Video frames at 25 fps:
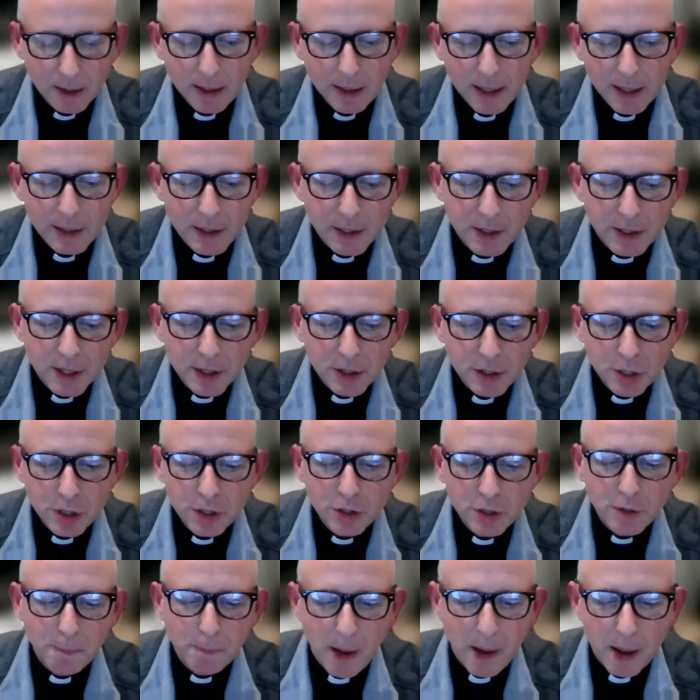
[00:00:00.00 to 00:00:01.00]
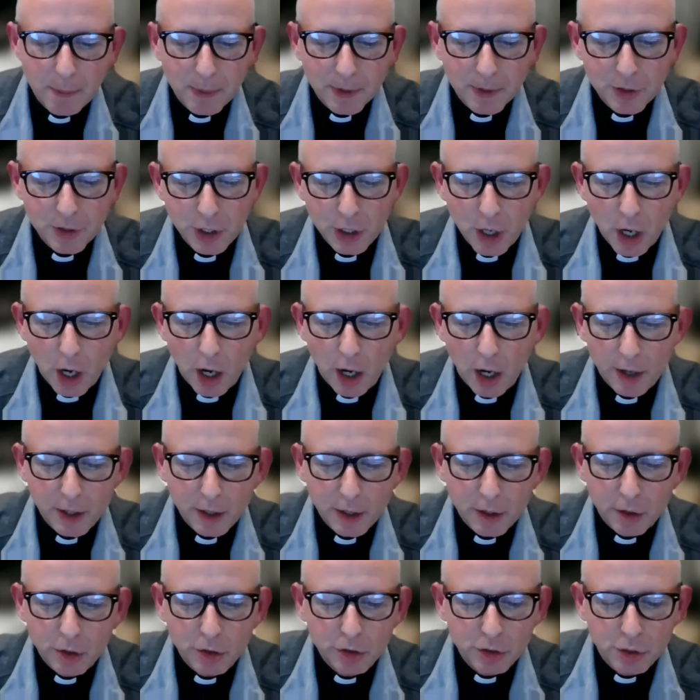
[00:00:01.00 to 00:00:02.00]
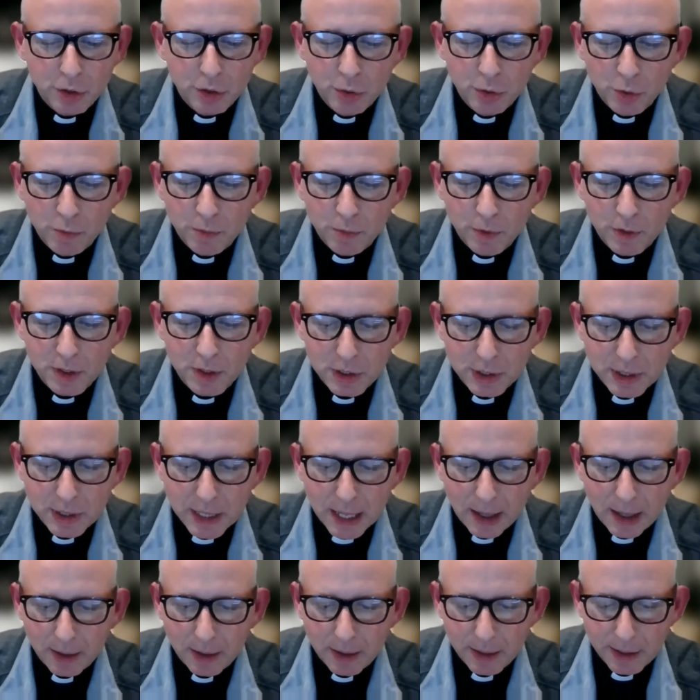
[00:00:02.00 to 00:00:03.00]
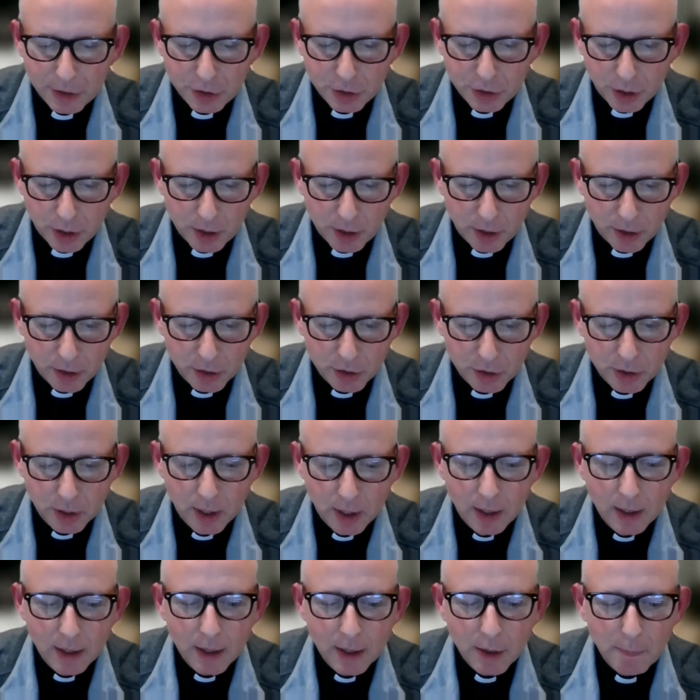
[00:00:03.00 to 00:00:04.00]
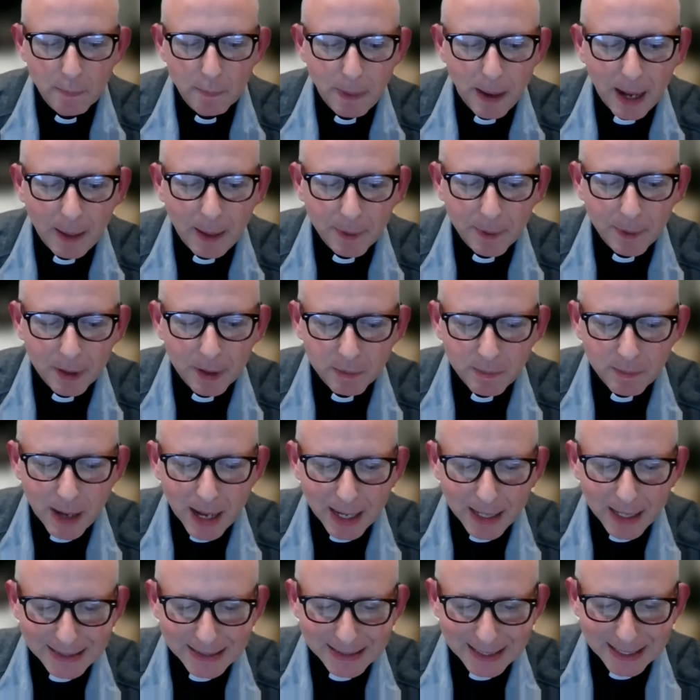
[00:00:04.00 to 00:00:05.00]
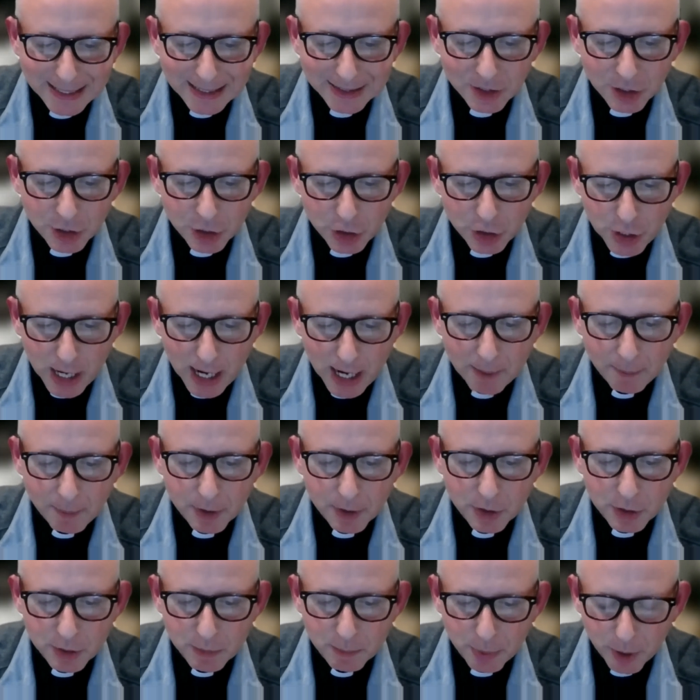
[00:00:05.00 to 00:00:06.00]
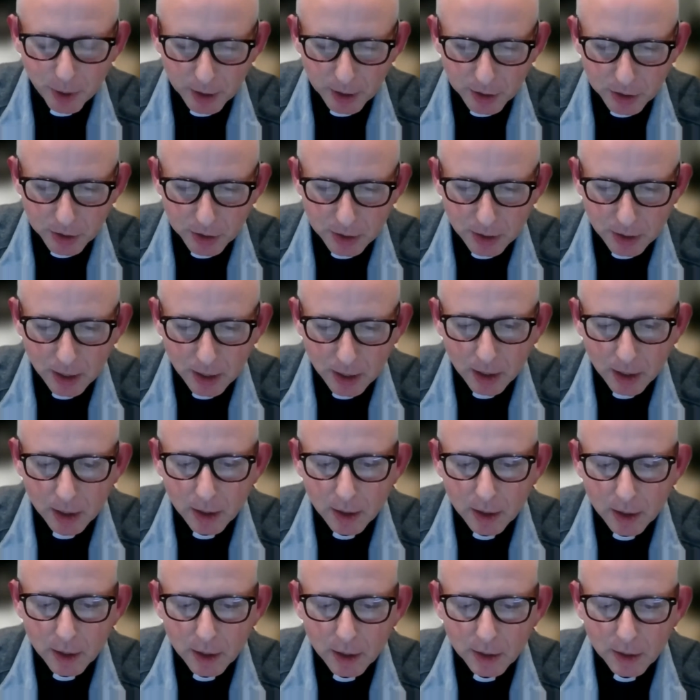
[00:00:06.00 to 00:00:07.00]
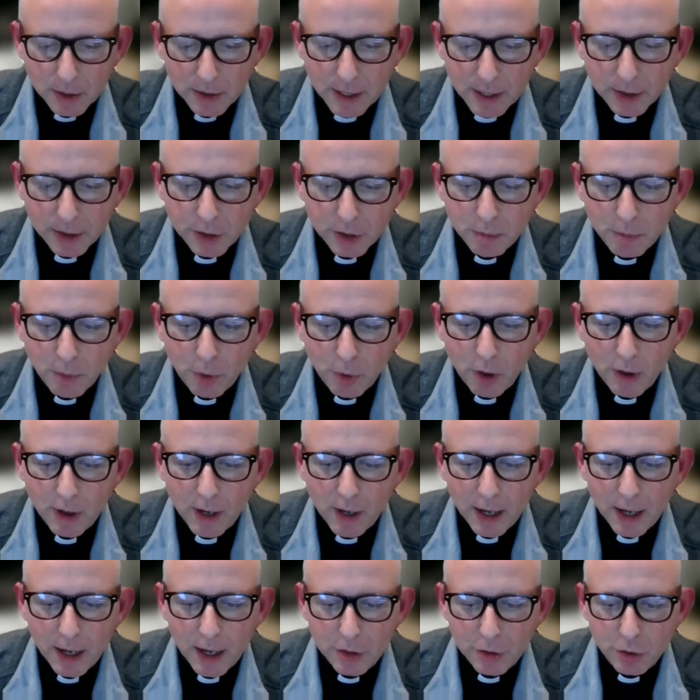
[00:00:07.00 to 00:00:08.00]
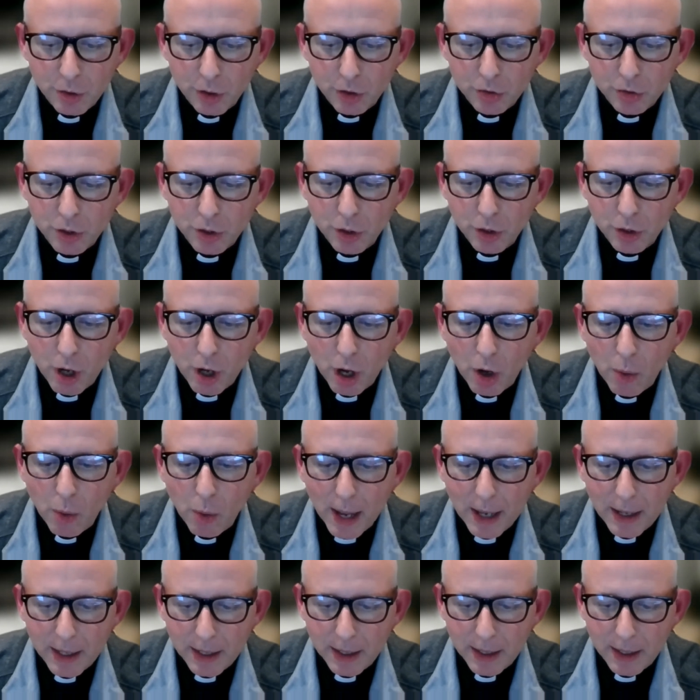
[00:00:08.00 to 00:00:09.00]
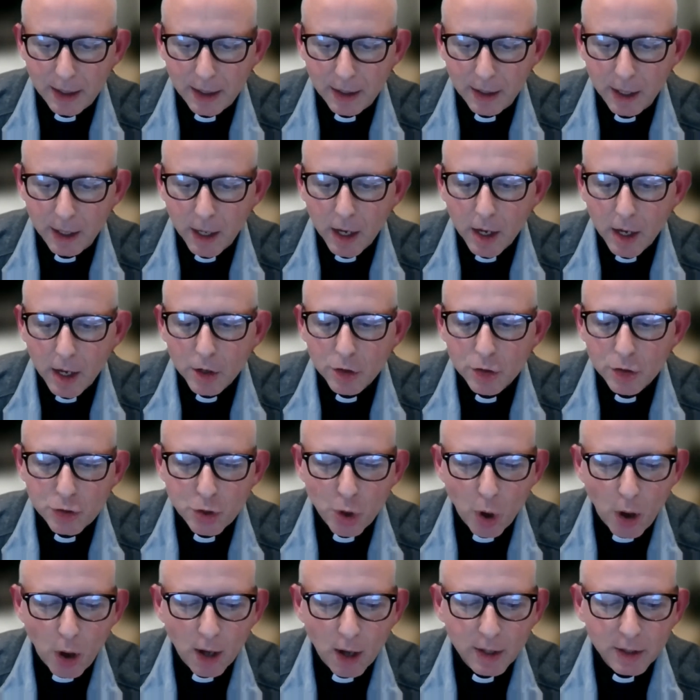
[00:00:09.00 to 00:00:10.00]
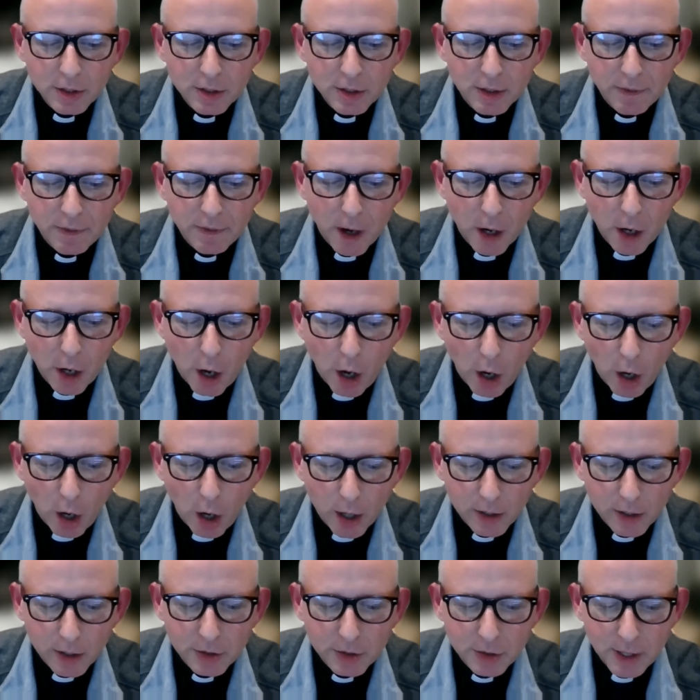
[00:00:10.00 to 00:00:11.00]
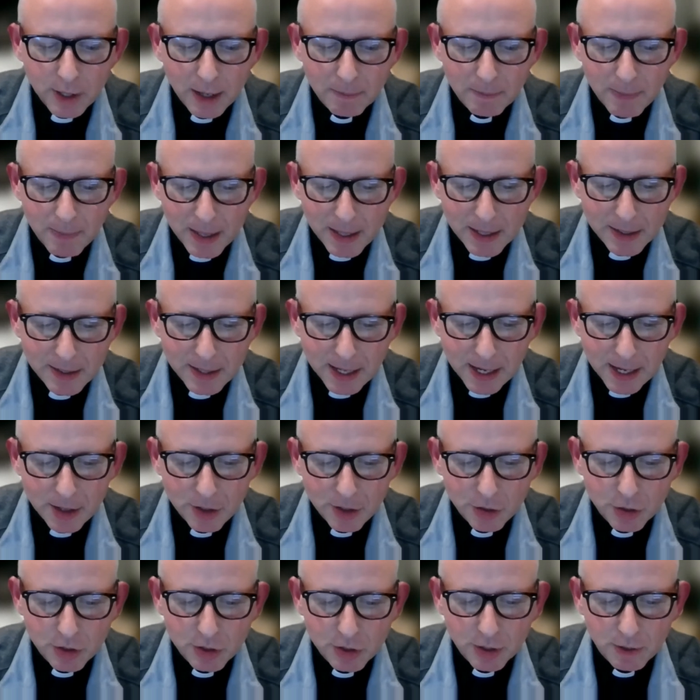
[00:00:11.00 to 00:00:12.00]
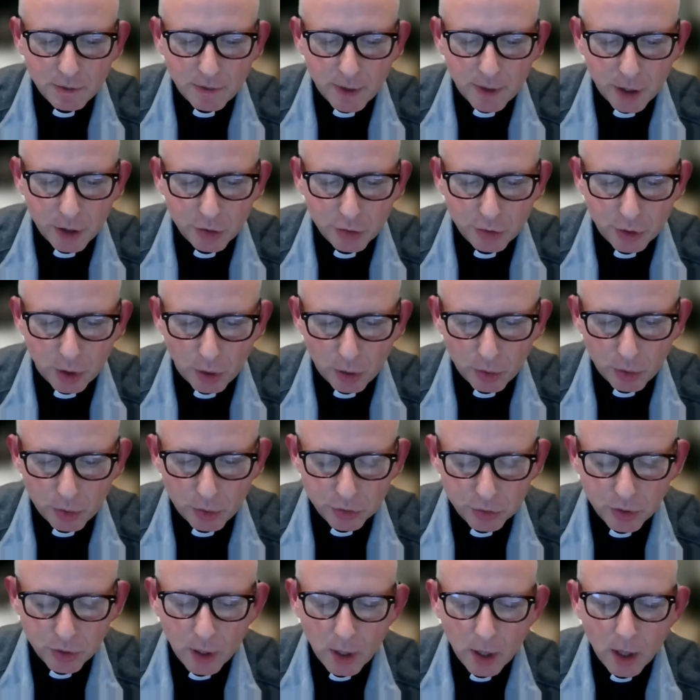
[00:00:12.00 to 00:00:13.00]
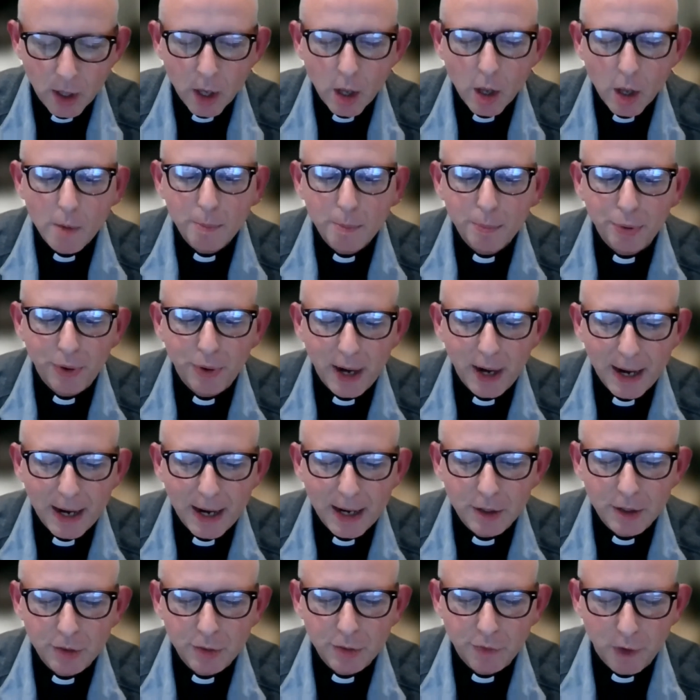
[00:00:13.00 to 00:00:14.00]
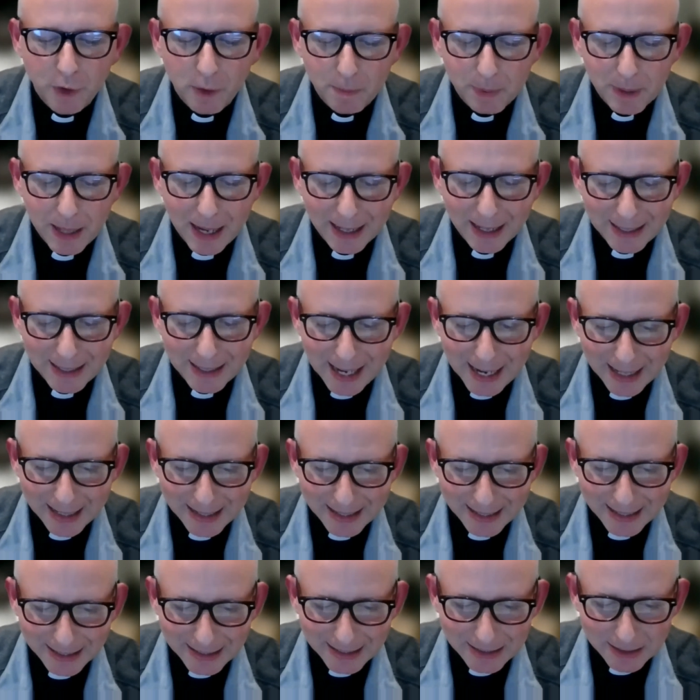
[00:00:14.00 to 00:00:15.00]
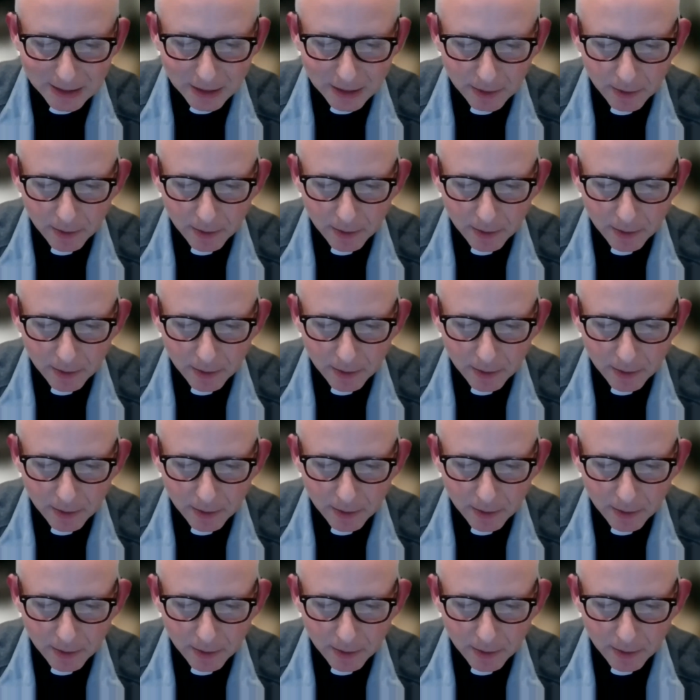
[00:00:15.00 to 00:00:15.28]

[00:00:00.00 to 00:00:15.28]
In addition to publishing articles in numerous scholarly journals, popular magazines, and chapters and books, Dr. Moore has also co-edited Songs of Our Hearts and Meditations of Our Souls, Prayers for Black Catholics.